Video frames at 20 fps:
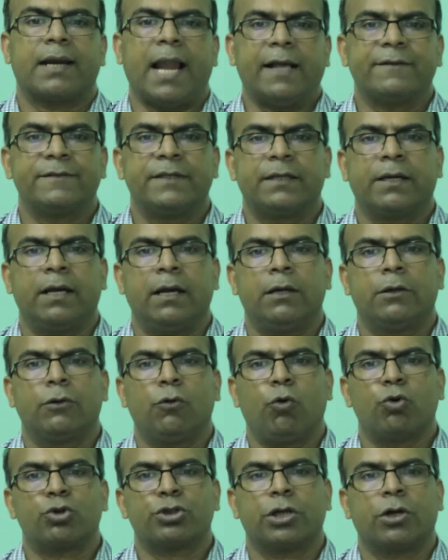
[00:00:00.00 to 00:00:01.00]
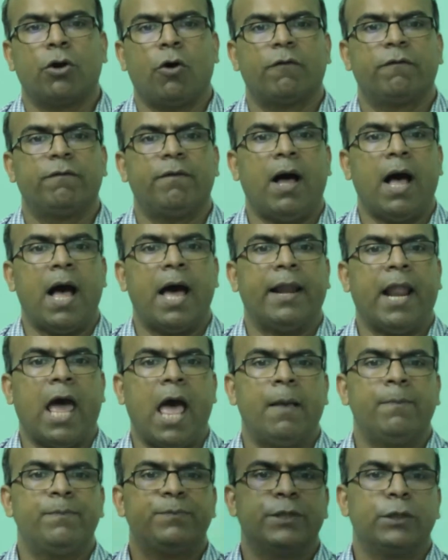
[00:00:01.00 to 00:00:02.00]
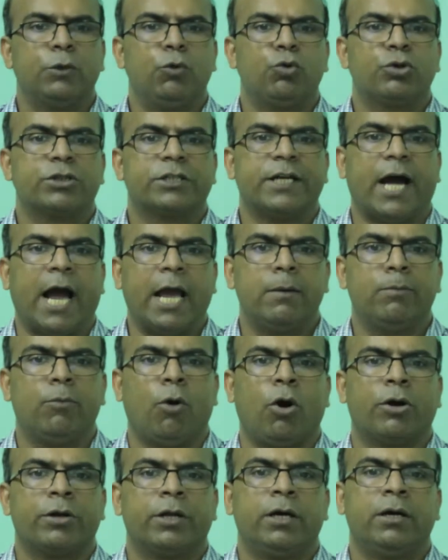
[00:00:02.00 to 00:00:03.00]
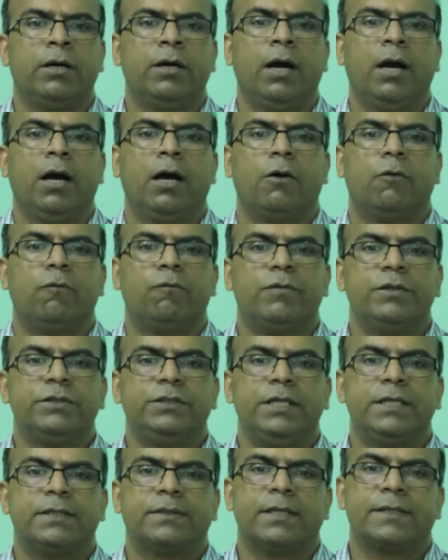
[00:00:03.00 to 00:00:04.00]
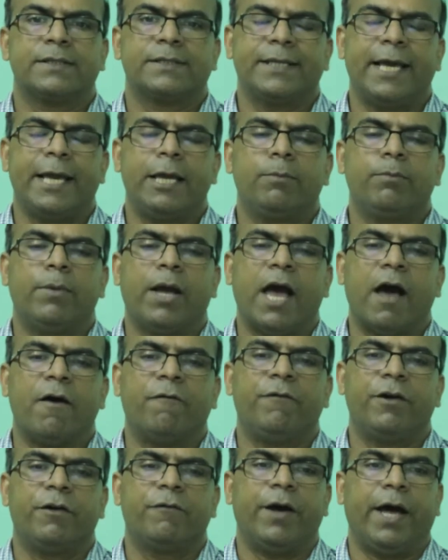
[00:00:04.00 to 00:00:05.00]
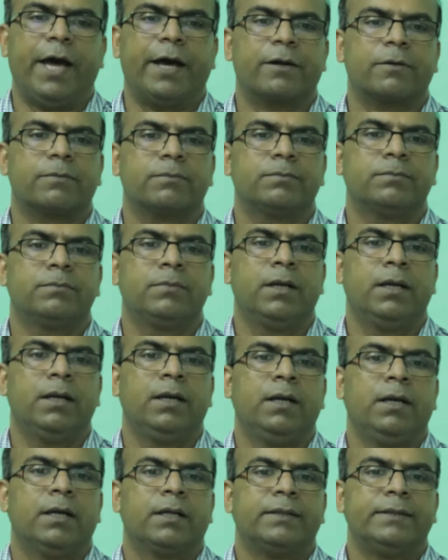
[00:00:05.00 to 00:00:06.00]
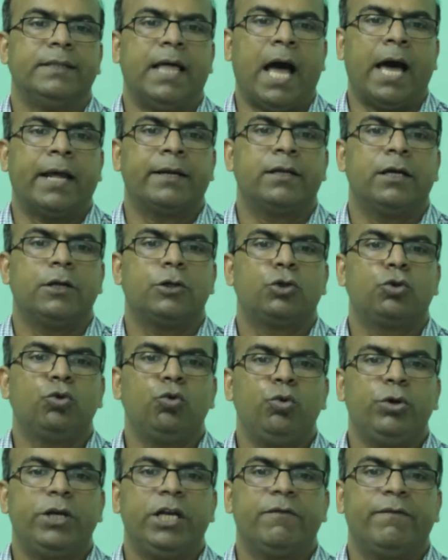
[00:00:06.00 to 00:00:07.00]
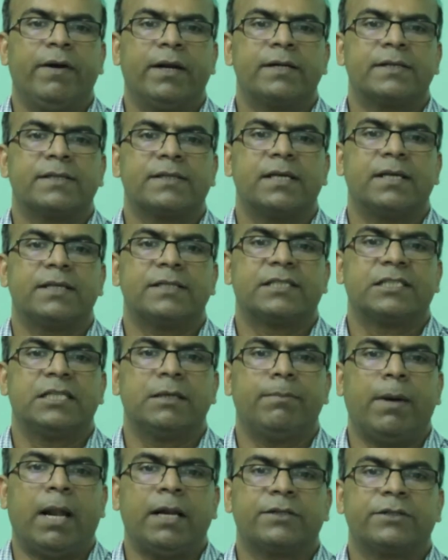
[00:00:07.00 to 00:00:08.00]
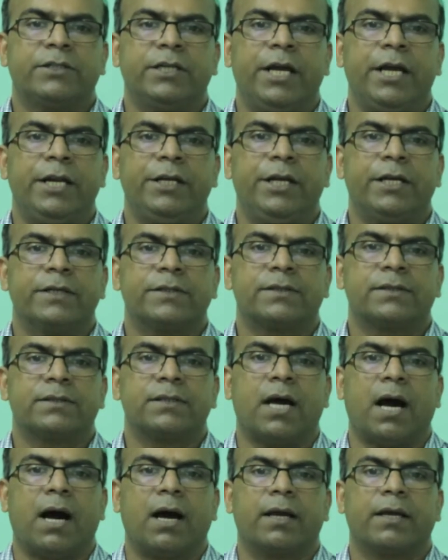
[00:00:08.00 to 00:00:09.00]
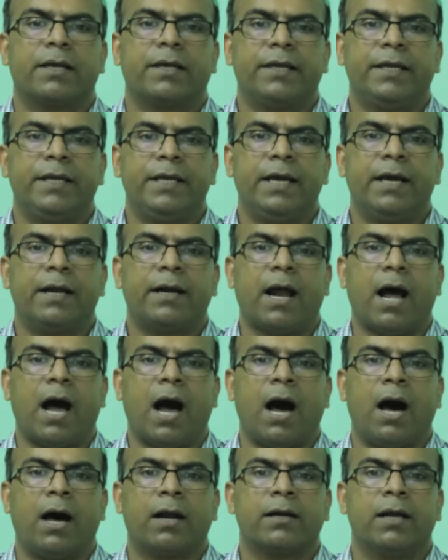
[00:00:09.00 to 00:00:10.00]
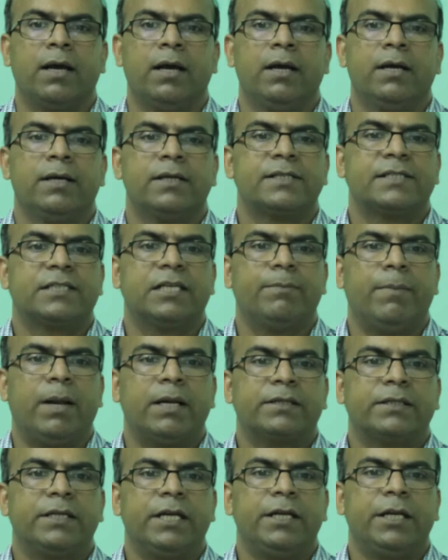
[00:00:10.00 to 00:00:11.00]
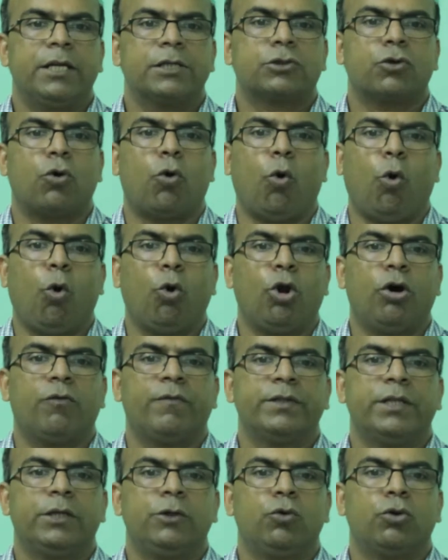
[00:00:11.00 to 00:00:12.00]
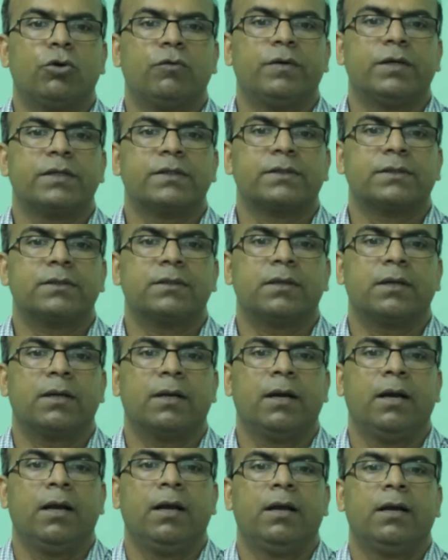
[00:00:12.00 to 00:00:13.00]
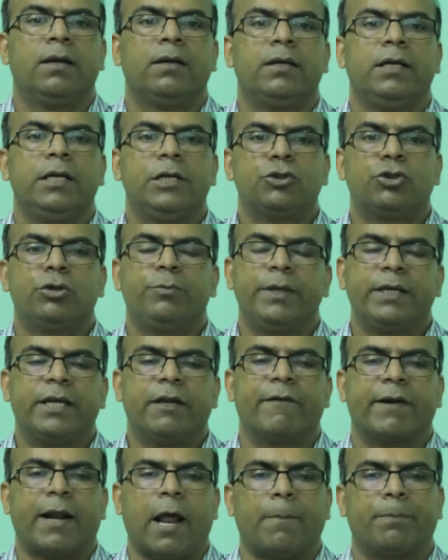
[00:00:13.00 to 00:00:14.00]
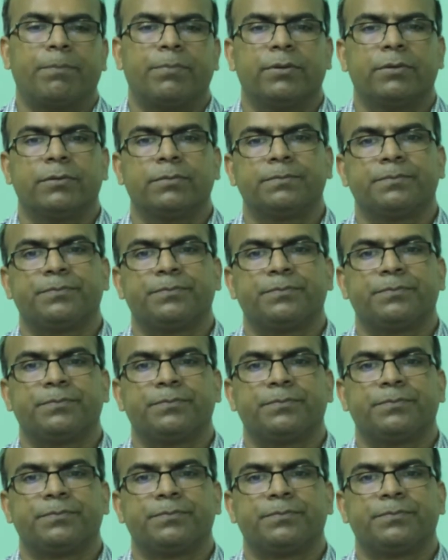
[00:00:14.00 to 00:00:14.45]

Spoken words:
classical notion of an absolute time order which is the same everywhere. That two events simultaneous here are simultaneous all over the universe is to be given up.